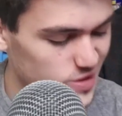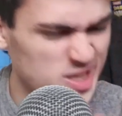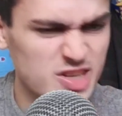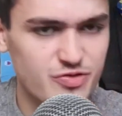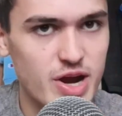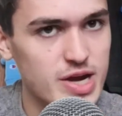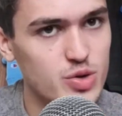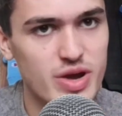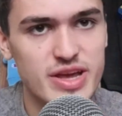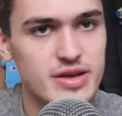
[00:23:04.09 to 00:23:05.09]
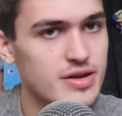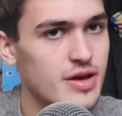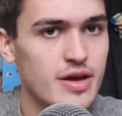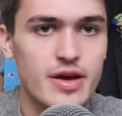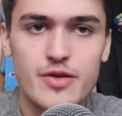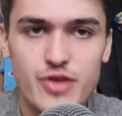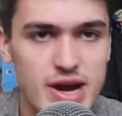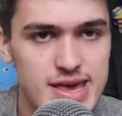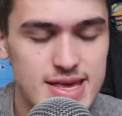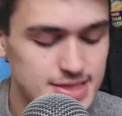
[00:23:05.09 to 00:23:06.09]
This is very quick,
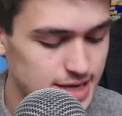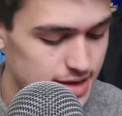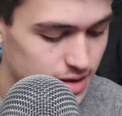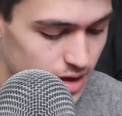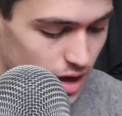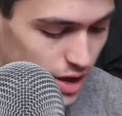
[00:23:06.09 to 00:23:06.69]
very easy.